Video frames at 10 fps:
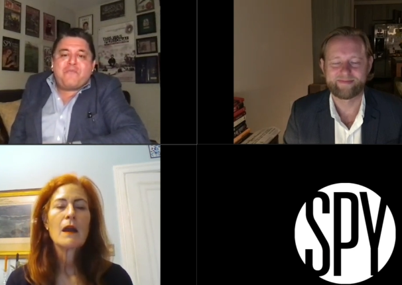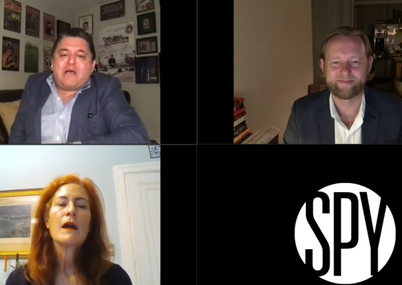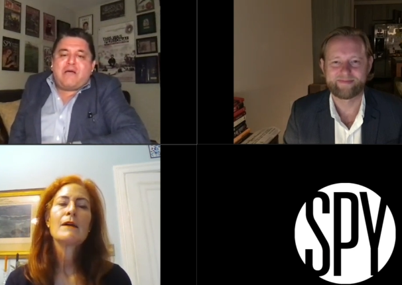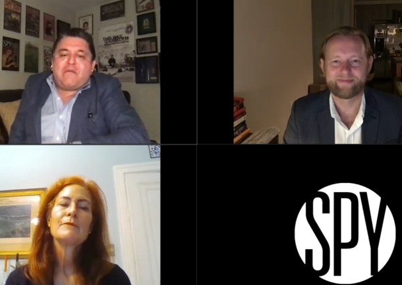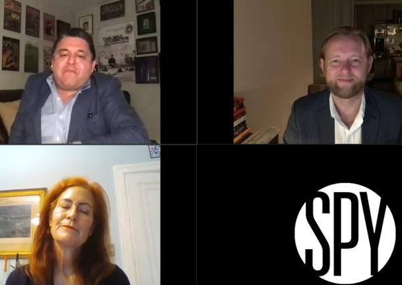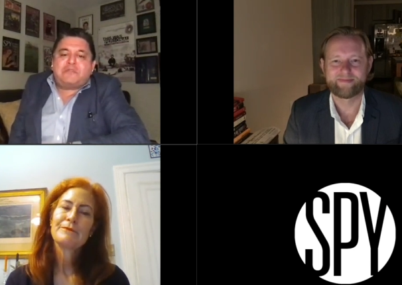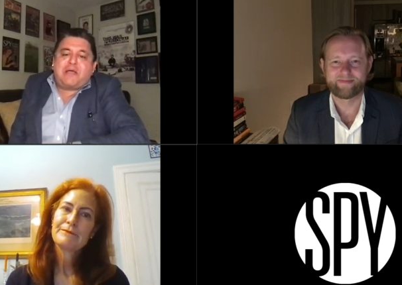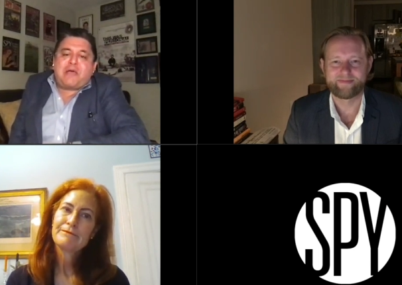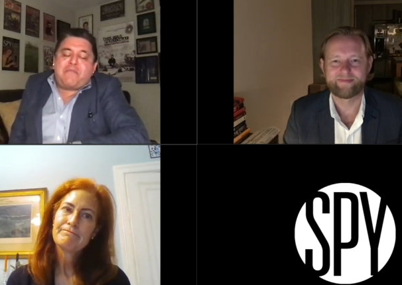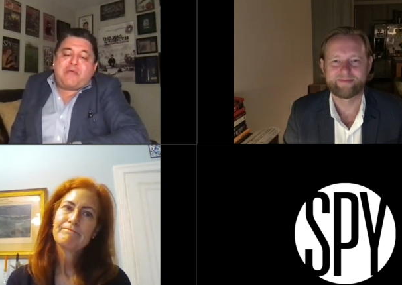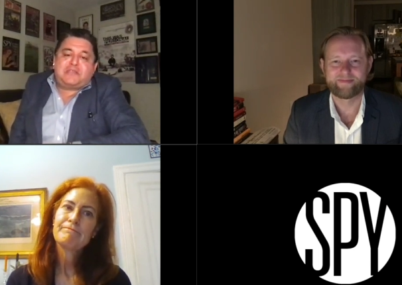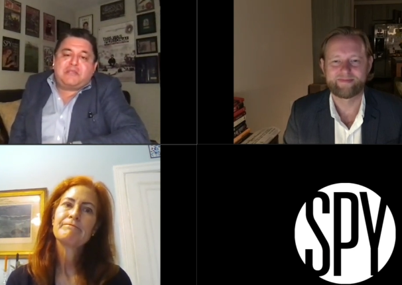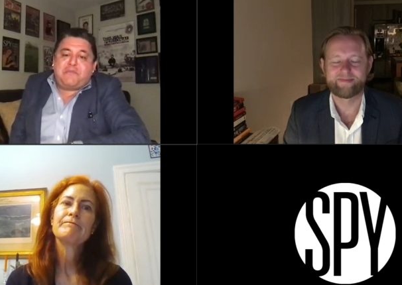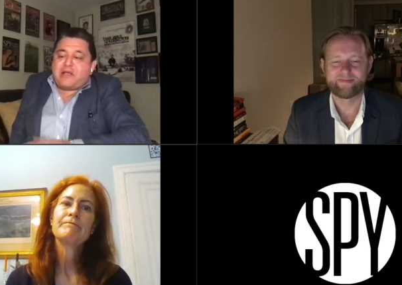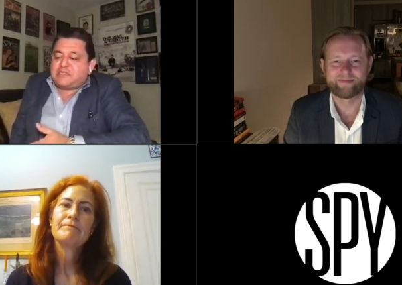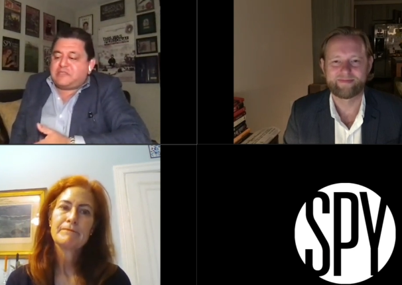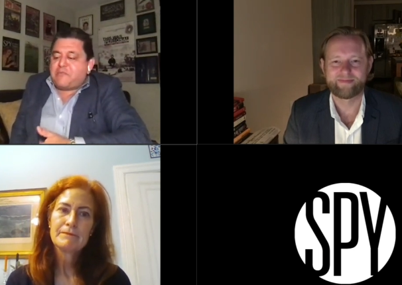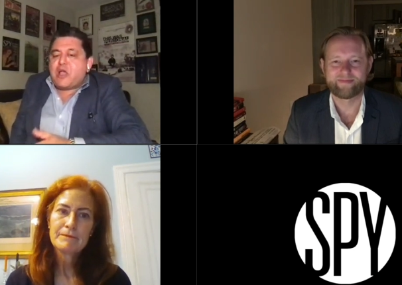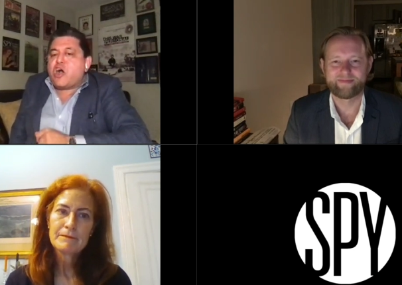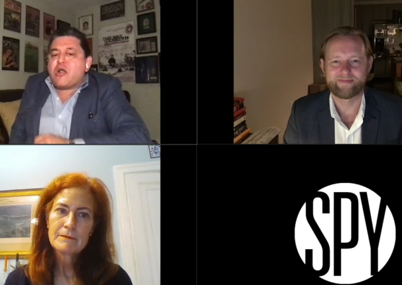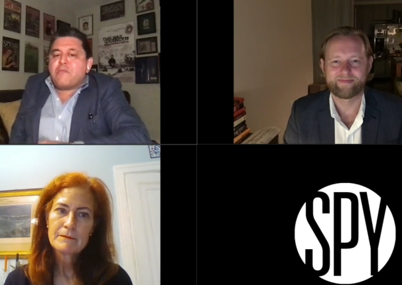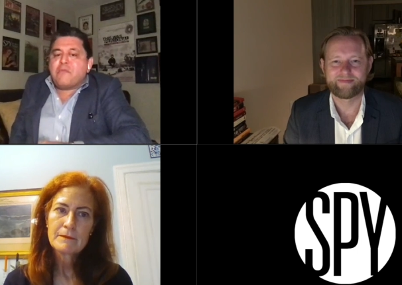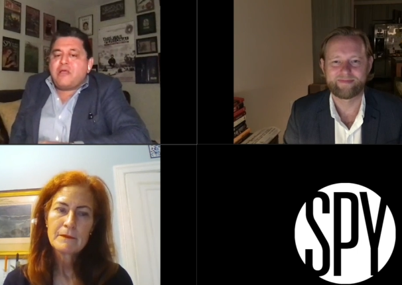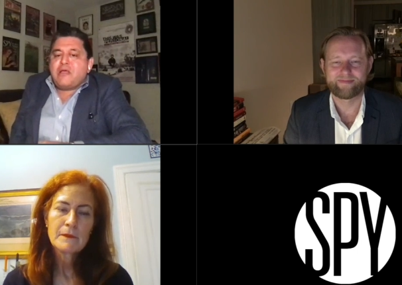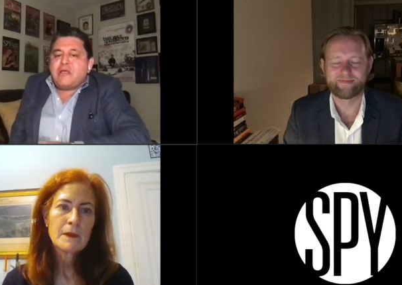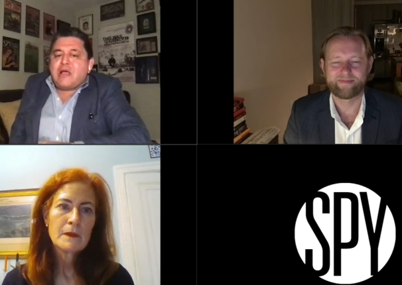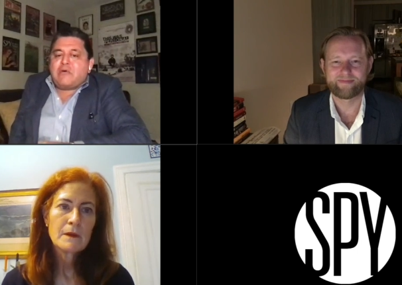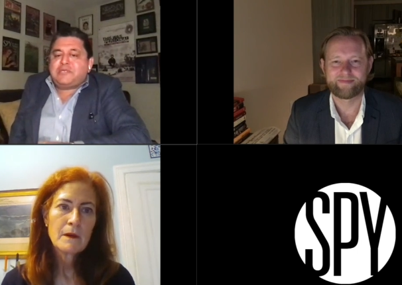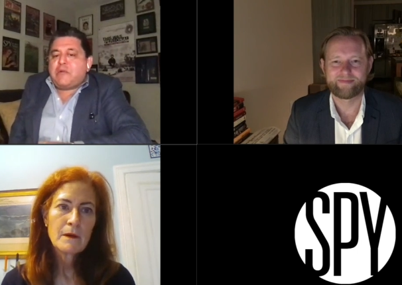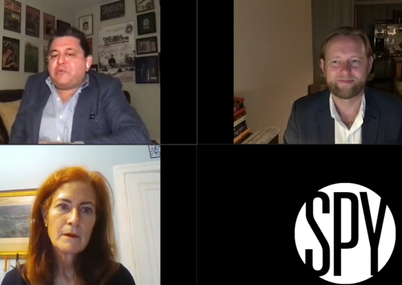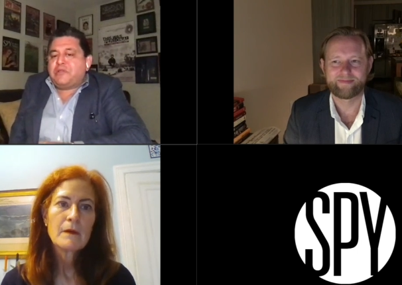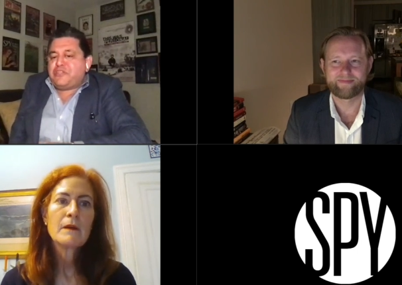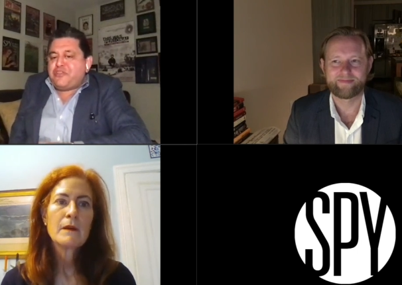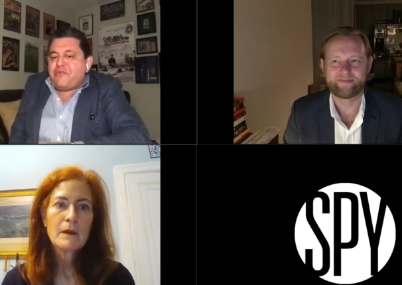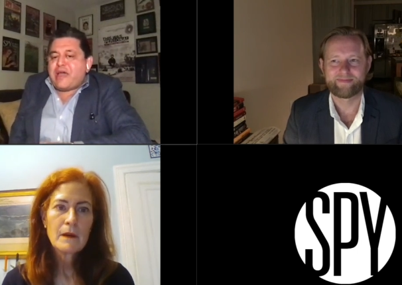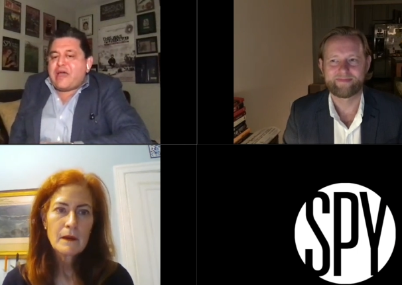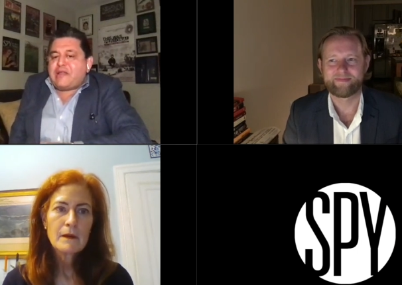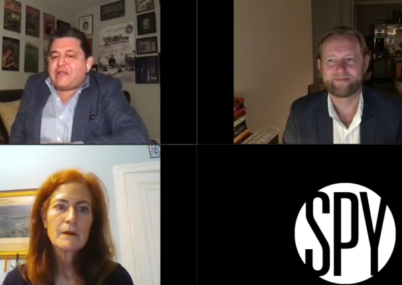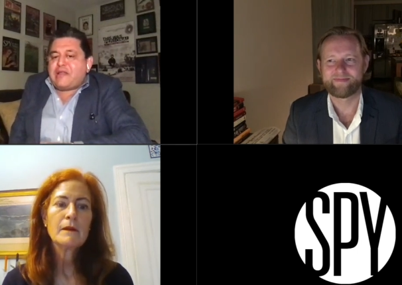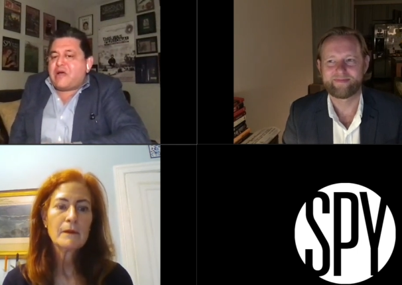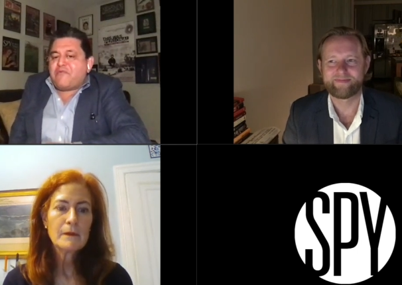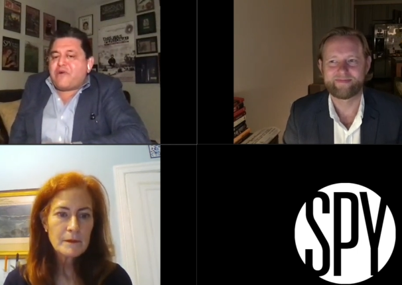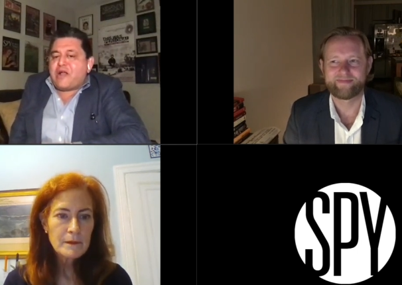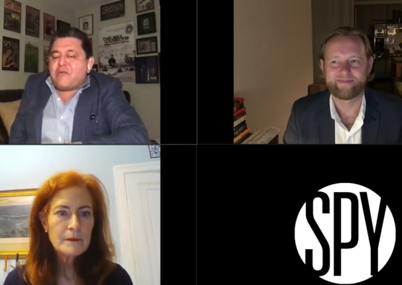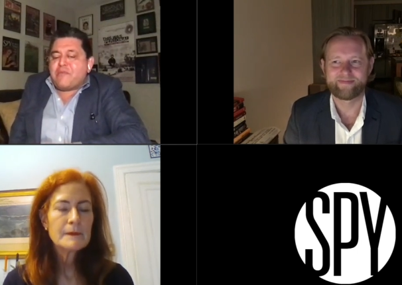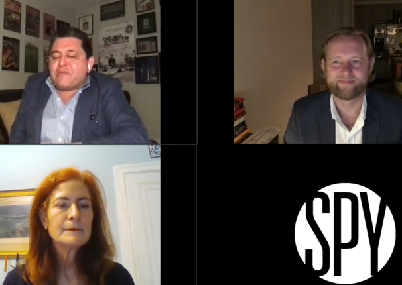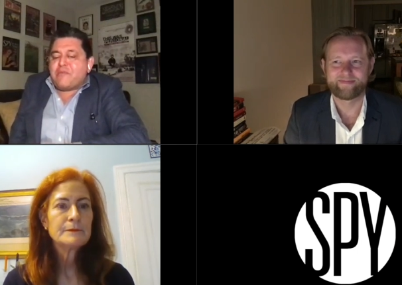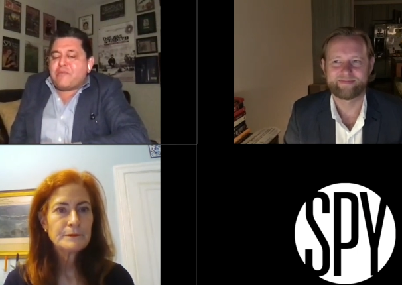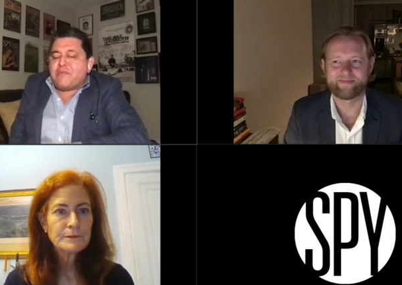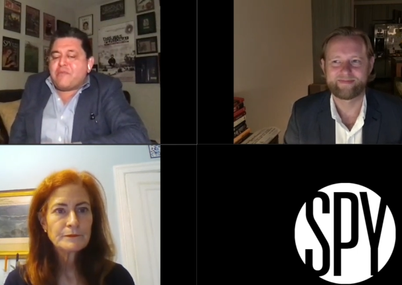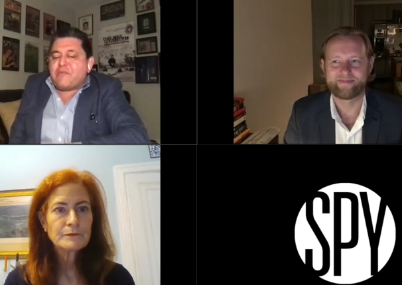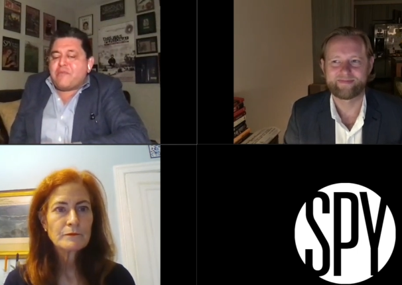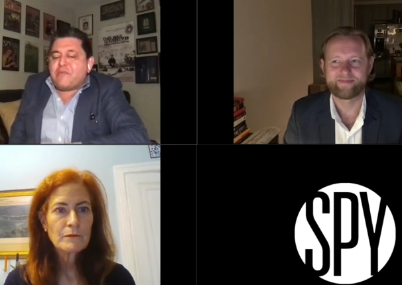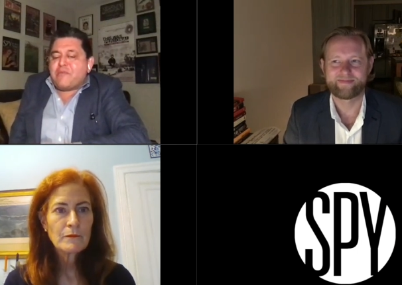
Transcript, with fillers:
Speaker 1: Um, that was my, my biggest thing because of my arm. I was able to do that in a lot of environments.